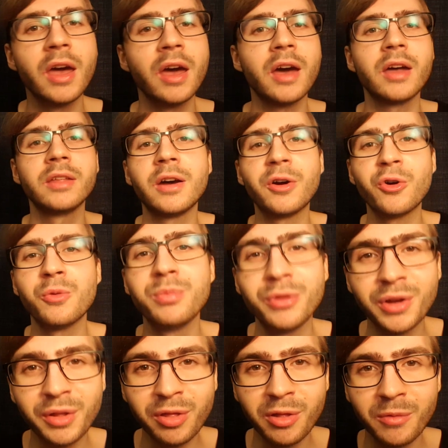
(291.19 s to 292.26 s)
and I hope you
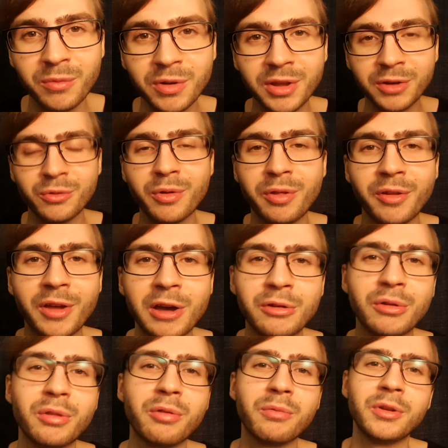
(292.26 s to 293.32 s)
got something interesting out of
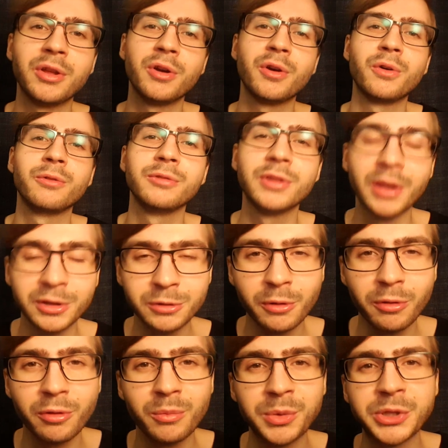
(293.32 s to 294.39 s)
this video. Thank you
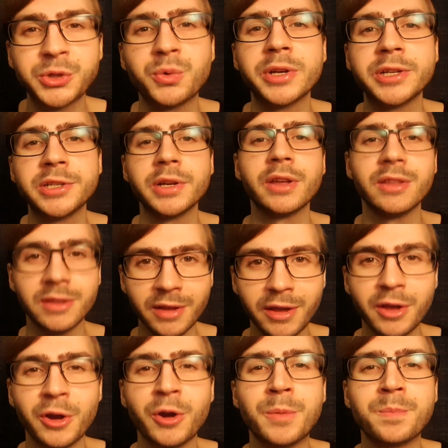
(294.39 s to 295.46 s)
so much for watching, and take
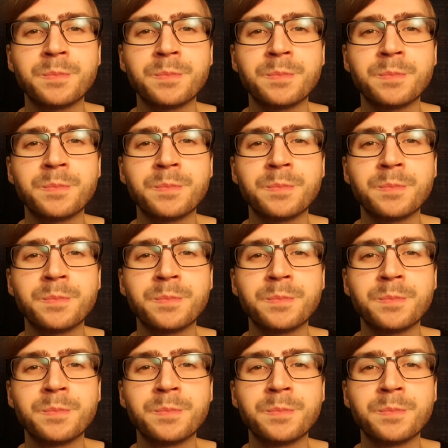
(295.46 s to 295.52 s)
care.